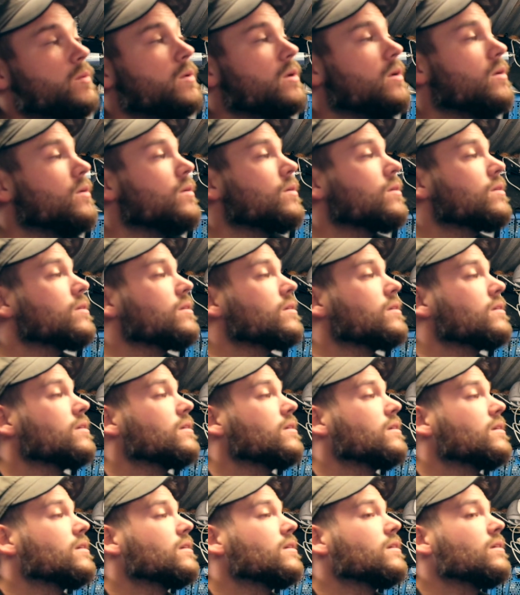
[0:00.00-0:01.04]
look
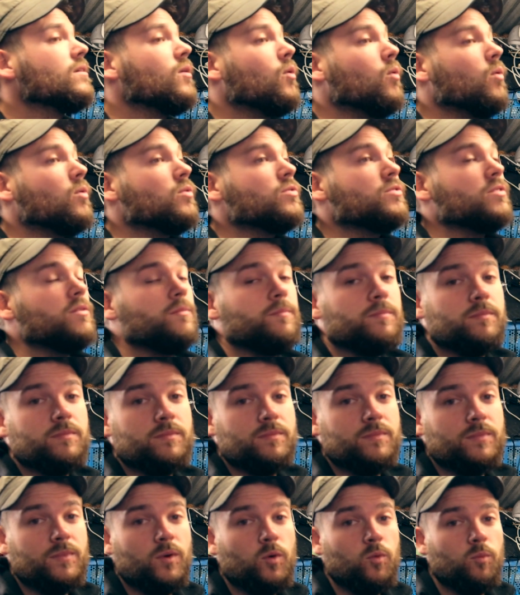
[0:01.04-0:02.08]
awesome,
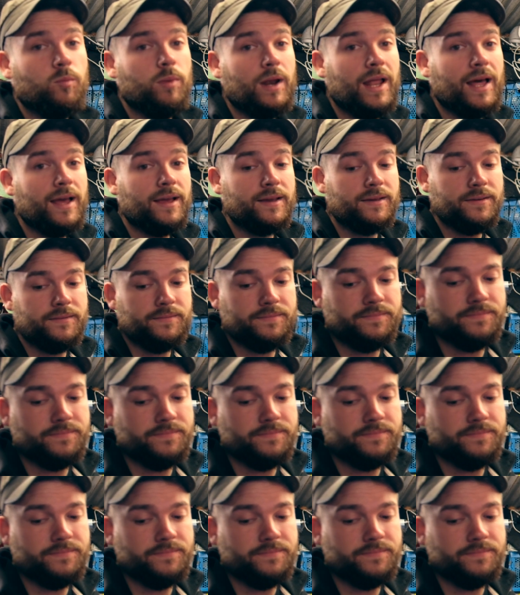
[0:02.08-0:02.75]
all black.